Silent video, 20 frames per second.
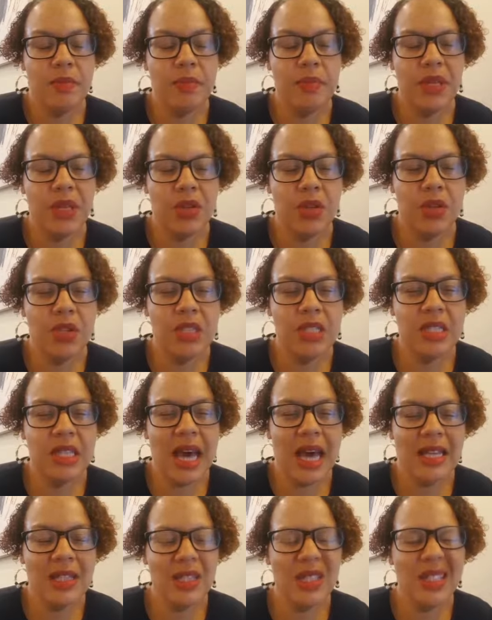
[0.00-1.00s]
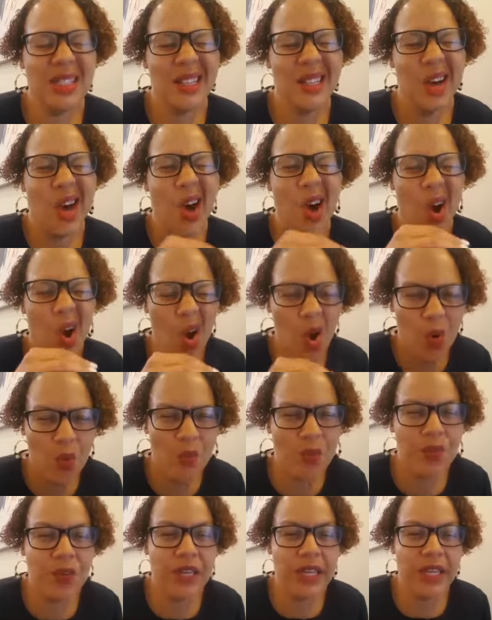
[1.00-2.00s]
because that's
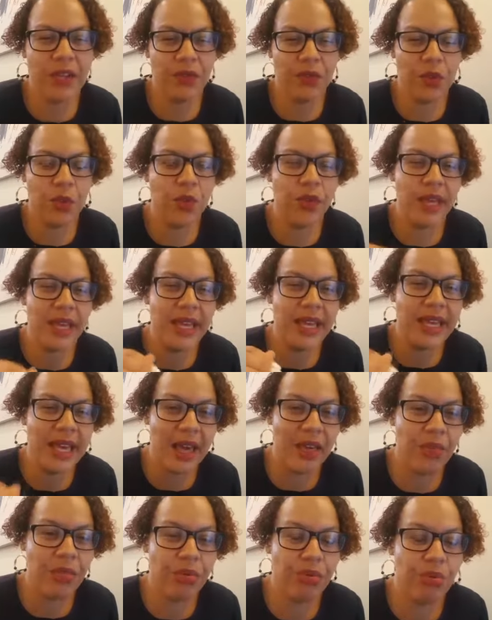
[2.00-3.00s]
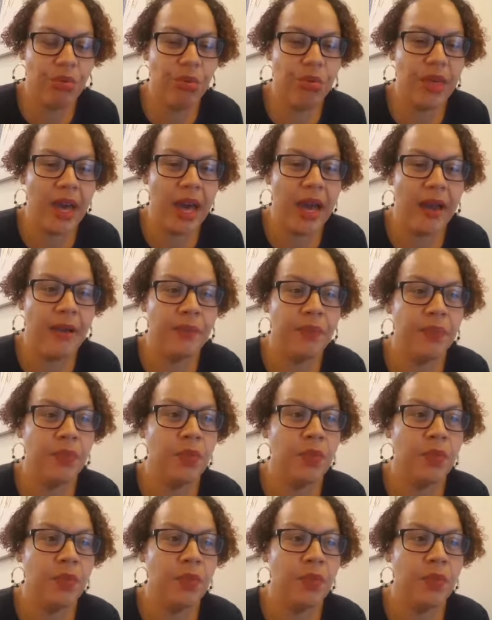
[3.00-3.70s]
hopefully, if you can get through that